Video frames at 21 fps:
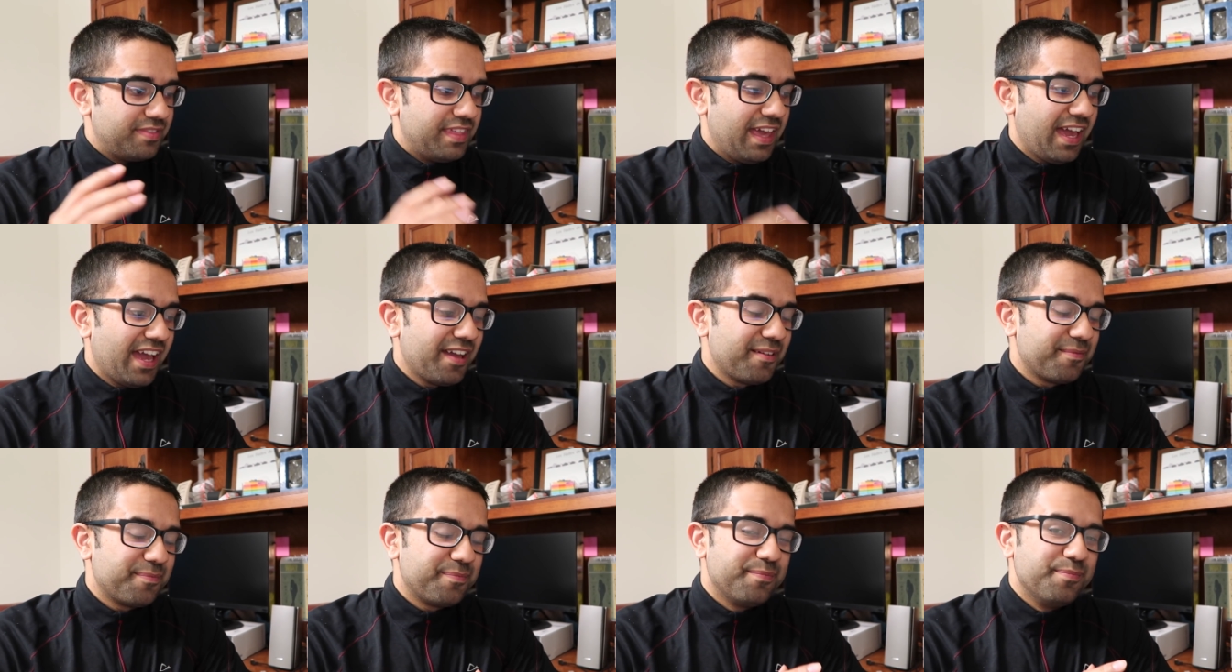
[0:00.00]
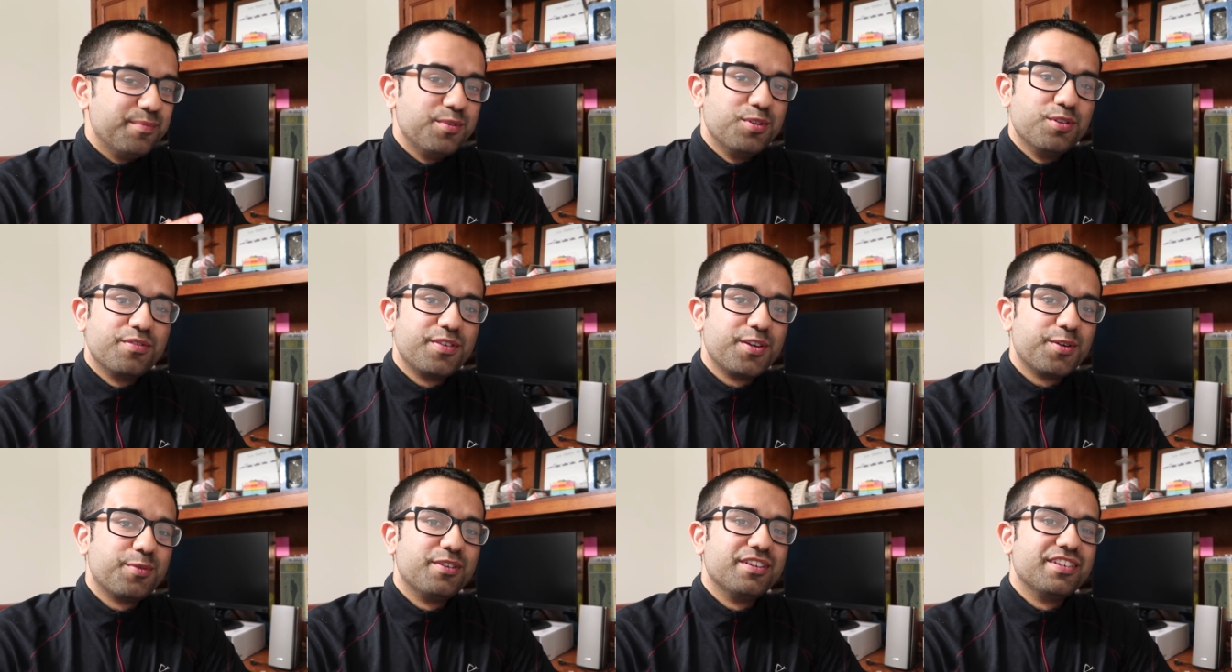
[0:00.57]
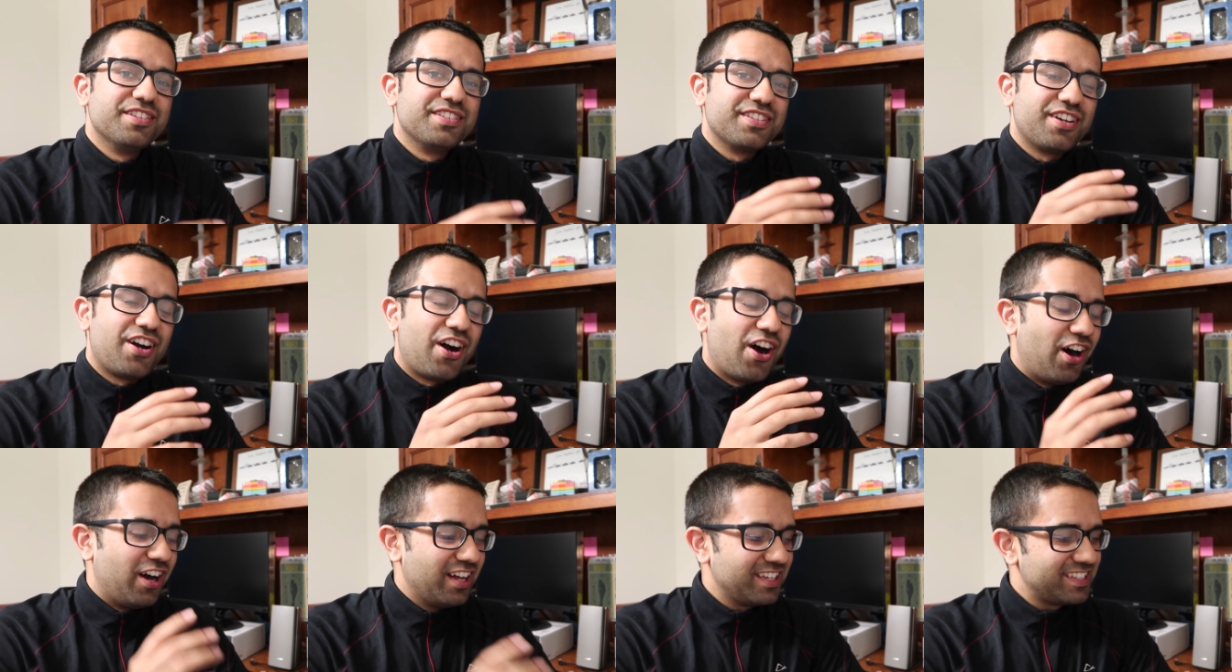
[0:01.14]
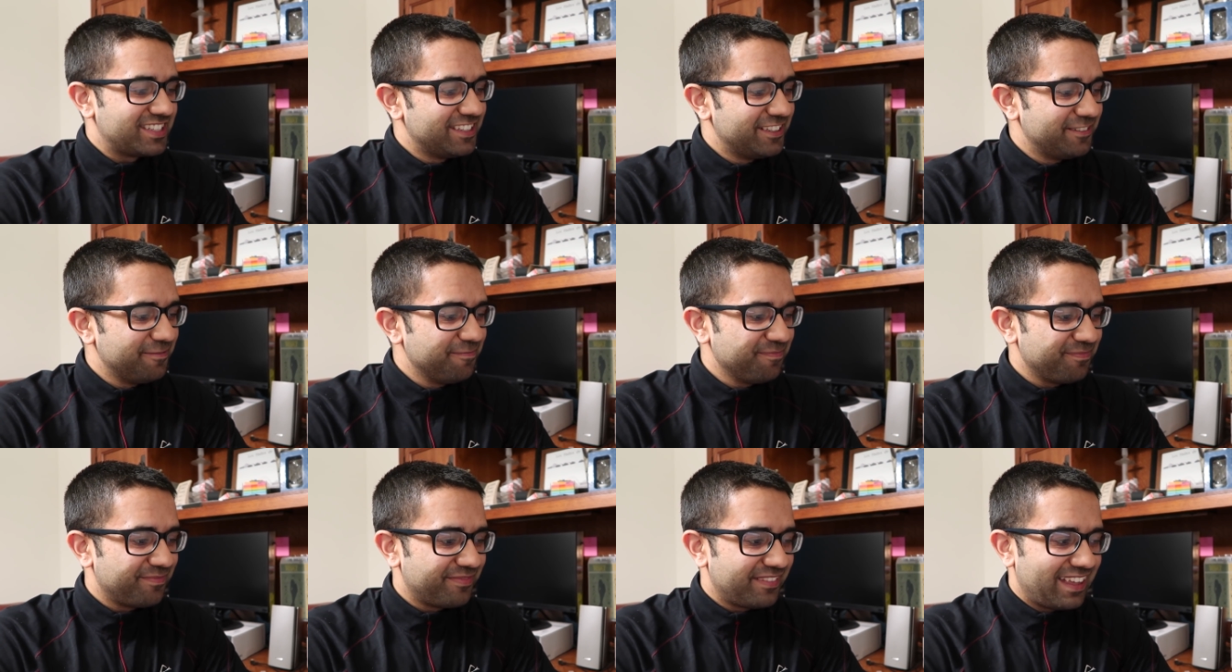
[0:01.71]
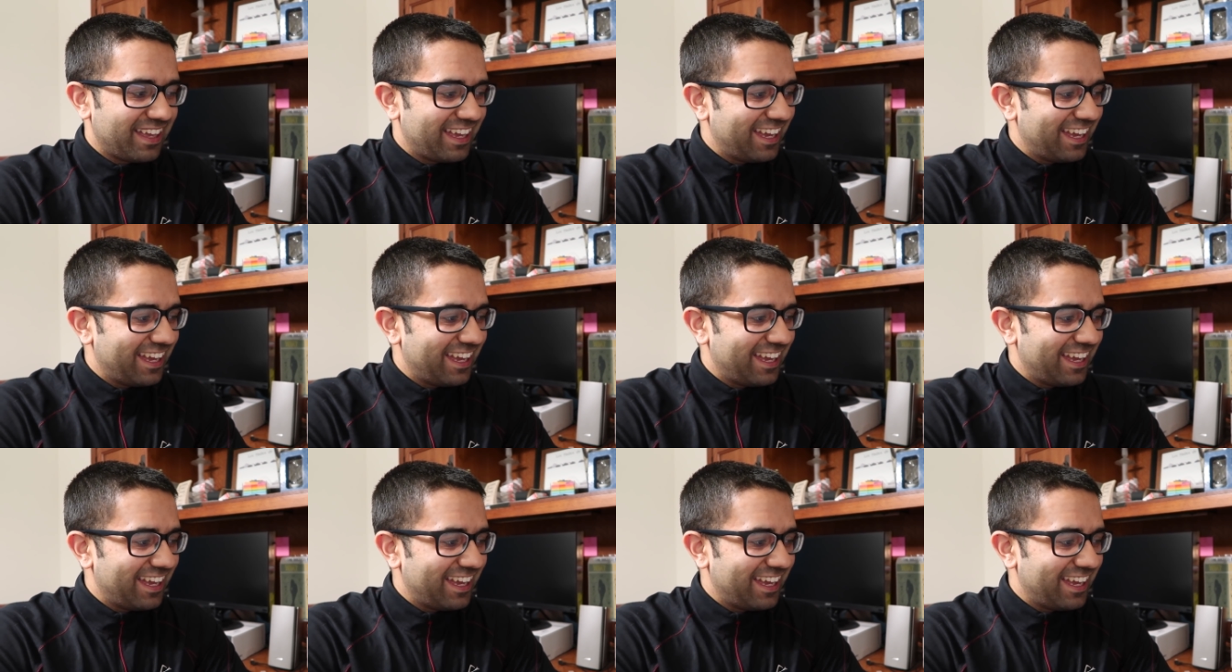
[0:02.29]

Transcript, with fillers: That movie was awesome,